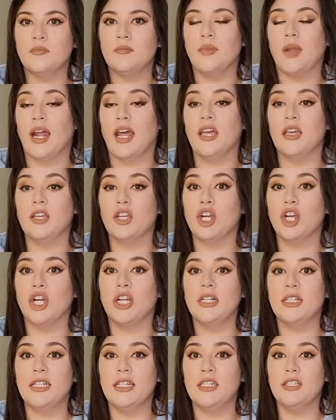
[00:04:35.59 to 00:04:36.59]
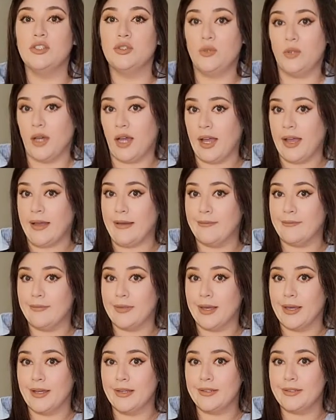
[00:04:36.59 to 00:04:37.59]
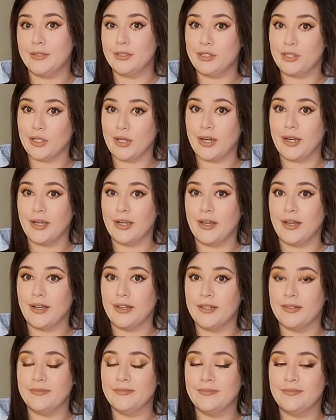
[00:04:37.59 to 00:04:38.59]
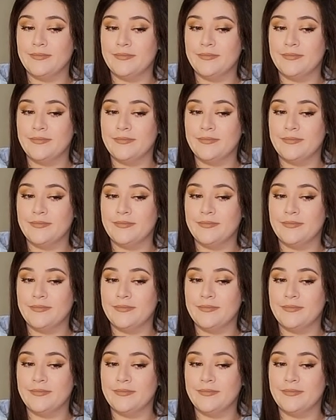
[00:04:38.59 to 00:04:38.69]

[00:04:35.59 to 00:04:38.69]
but I currently do not have that to try on.